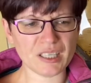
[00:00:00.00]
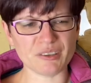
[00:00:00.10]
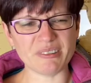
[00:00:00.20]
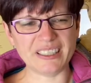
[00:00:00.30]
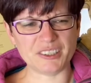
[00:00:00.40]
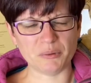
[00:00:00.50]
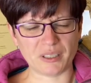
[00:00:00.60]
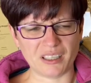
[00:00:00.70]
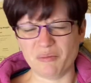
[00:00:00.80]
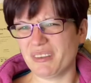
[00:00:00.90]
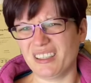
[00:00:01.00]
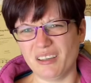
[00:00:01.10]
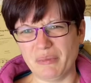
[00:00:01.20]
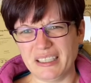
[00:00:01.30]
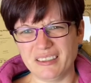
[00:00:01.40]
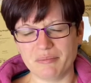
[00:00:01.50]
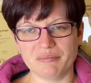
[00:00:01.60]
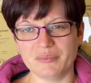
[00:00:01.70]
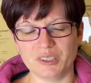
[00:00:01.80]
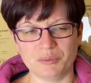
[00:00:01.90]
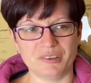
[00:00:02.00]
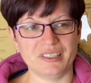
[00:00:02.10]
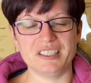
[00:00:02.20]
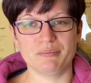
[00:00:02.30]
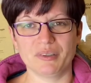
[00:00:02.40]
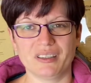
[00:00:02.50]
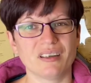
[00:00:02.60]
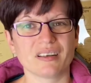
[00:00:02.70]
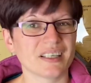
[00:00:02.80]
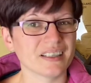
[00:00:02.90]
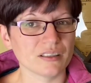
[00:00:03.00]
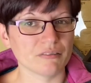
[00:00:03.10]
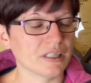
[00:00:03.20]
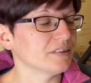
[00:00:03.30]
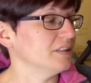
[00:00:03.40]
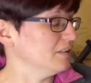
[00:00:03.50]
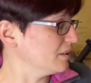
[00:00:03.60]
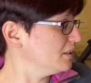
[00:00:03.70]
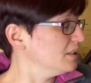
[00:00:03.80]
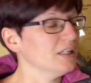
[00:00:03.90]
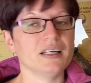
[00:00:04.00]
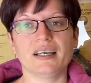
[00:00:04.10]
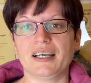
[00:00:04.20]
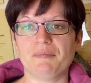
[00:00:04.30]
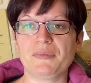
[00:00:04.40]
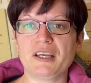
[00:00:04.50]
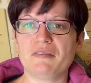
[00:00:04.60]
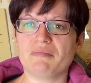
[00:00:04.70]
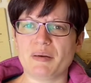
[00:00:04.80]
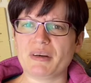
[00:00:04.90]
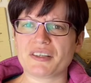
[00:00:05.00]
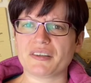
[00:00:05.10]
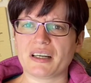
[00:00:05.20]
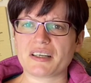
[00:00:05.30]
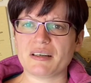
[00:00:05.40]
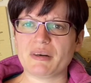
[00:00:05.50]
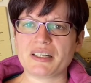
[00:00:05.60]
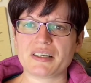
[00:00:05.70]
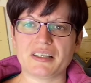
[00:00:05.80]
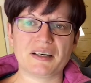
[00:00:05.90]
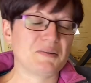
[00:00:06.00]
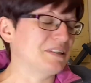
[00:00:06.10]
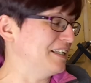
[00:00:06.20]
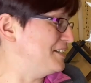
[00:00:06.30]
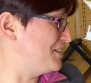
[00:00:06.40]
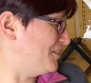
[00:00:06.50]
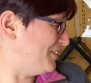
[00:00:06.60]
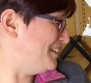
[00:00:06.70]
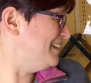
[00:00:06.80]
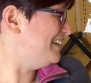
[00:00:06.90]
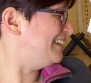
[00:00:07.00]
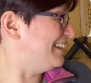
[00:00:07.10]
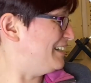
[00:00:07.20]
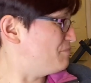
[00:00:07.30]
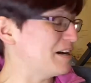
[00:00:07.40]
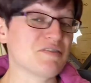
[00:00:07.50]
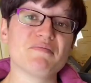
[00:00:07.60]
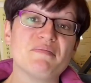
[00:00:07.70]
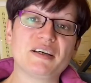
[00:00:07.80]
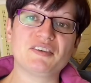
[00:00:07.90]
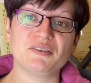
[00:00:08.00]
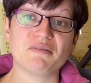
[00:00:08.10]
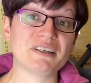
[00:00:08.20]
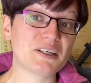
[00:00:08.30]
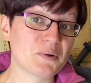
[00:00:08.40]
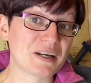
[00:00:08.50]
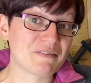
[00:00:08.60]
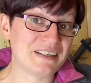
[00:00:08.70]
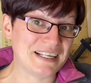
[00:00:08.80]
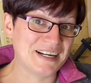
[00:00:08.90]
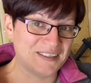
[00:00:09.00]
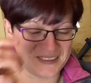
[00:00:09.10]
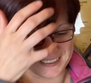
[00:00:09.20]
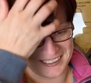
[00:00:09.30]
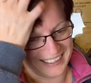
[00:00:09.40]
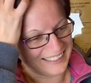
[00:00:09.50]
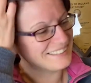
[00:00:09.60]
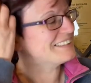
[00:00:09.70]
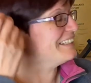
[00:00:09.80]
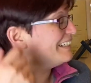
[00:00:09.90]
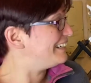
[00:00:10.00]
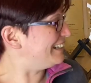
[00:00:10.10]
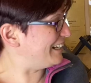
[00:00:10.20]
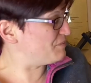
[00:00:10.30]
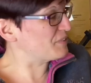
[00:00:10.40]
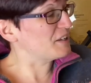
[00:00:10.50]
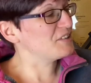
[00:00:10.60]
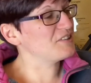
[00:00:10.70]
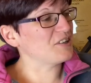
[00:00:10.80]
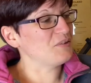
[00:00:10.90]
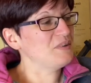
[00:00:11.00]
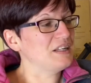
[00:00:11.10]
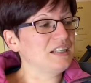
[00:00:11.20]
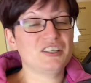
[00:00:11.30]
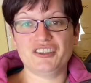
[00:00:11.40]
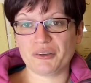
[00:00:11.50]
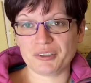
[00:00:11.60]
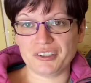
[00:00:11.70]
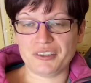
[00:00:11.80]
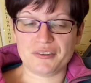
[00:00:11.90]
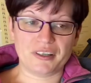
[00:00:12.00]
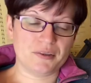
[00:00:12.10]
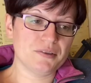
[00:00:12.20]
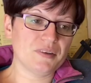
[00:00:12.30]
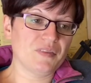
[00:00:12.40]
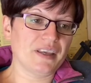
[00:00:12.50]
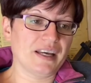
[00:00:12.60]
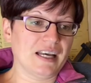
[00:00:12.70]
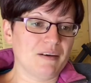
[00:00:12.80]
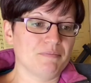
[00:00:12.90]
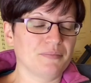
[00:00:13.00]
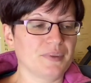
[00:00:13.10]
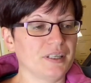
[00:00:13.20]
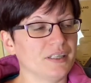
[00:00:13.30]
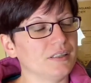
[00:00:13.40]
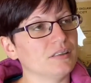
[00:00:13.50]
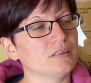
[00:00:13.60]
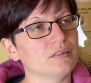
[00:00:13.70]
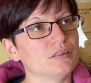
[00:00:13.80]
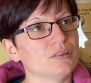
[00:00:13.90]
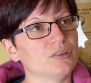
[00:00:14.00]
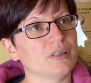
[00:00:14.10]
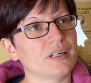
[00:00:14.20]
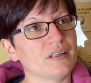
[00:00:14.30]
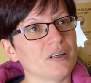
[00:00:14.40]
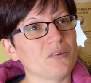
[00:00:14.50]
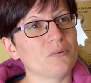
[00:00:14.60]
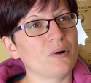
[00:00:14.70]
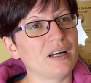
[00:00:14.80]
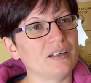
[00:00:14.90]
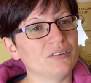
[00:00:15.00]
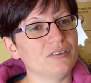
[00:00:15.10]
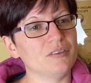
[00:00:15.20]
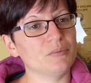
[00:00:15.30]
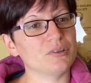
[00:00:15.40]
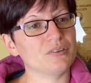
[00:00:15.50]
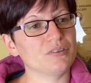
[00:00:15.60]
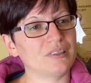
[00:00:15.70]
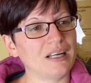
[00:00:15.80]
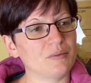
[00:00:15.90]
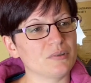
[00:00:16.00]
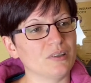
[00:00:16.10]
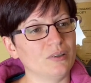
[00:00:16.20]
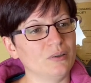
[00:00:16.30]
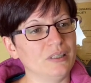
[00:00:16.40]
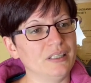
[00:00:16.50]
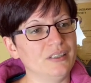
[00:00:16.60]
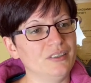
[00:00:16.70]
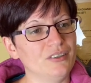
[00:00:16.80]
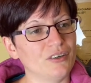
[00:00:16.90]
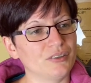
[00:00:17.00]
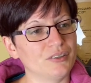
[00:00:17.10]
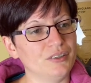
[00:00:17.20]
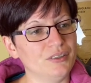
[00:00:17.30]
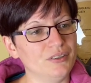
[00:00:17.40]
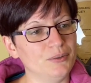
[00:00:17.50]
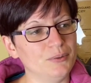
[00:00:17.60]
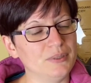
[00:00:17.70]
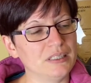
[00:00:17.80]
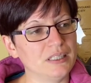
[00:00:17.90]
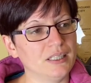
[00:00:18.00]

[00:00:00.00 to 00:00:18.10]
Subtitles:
You really do want on them. They're not amazing substrates, but they're not going to kill the rats either. Maybe I should actually mention that one later on. Might do a really quick video on that. So you don't want to use those. Trying to think of what else you should absolutely not use.